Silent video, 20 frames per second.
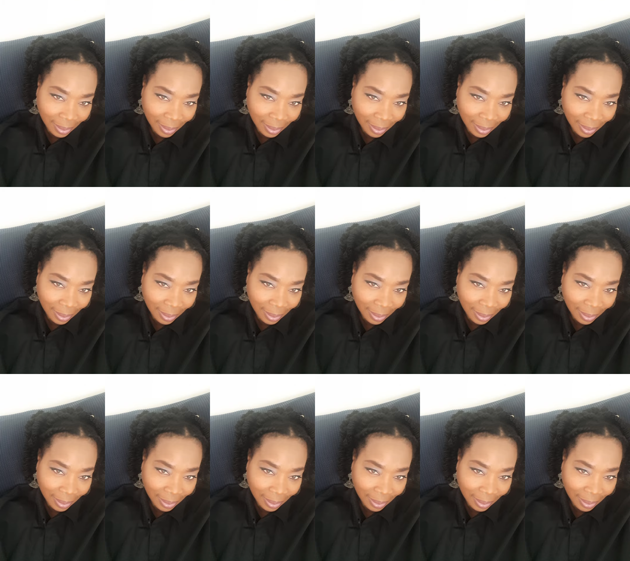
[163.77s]

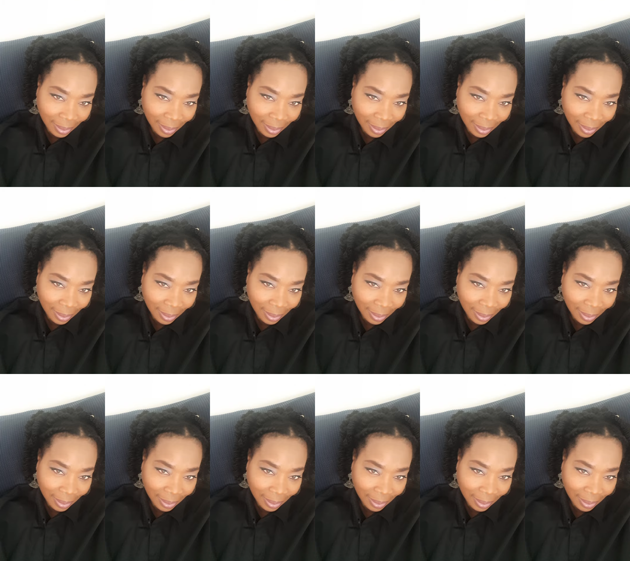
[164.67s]

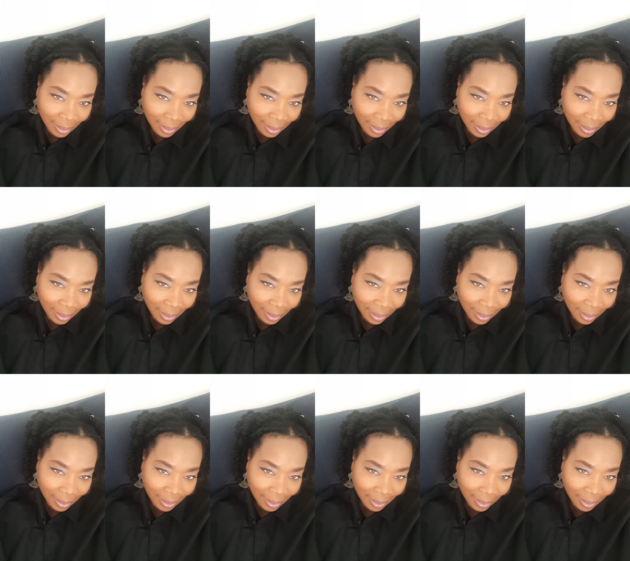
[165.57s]

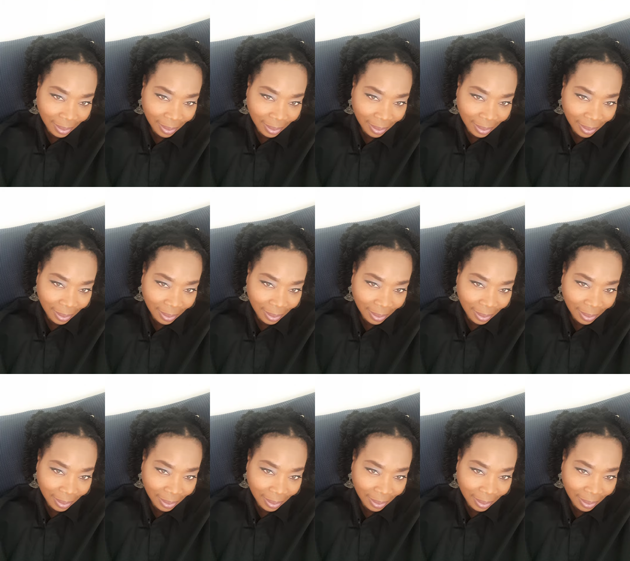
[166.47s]

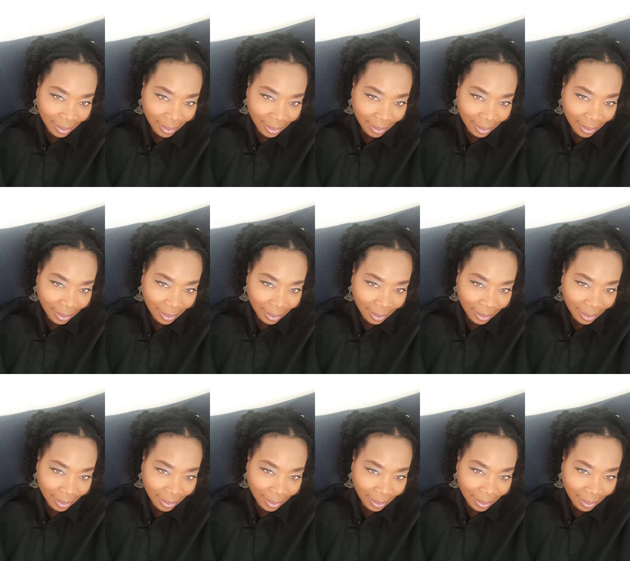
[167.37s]

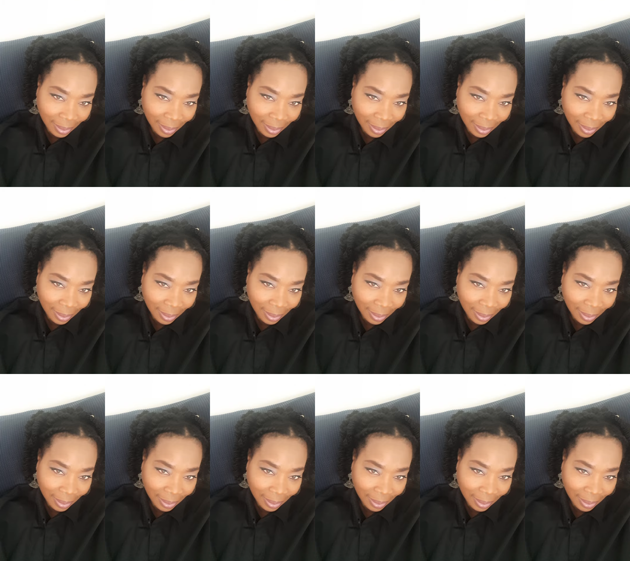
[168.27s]

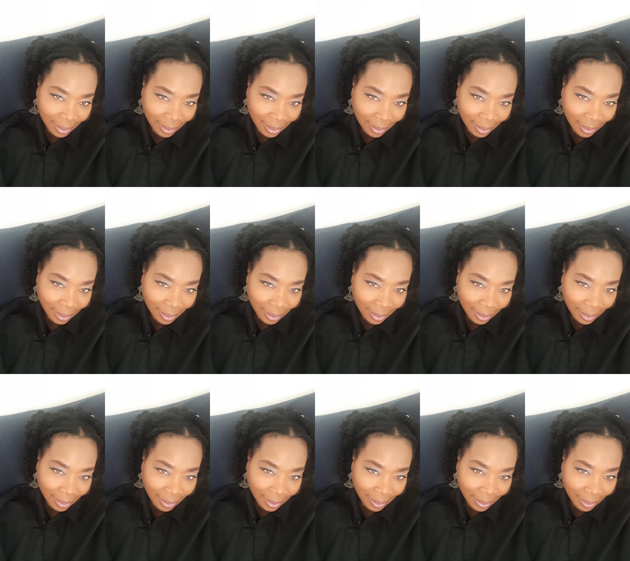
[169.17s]

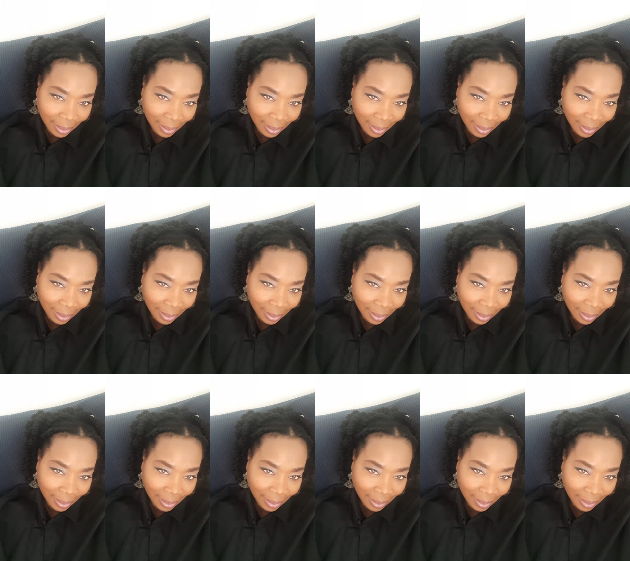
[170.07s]

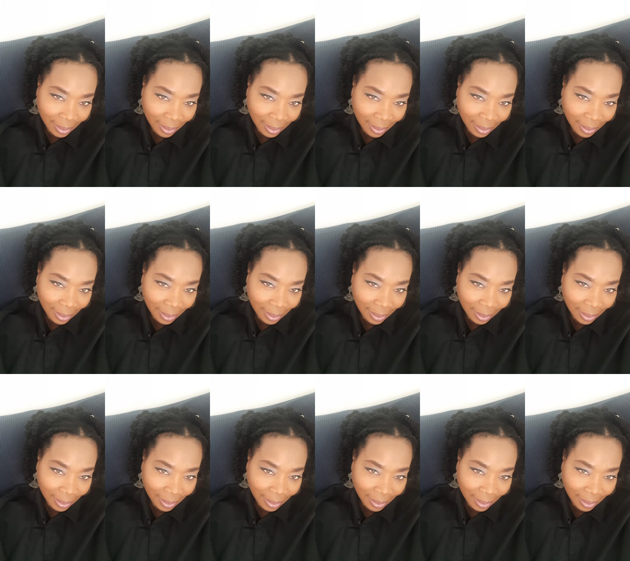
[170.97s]
(no lip movement)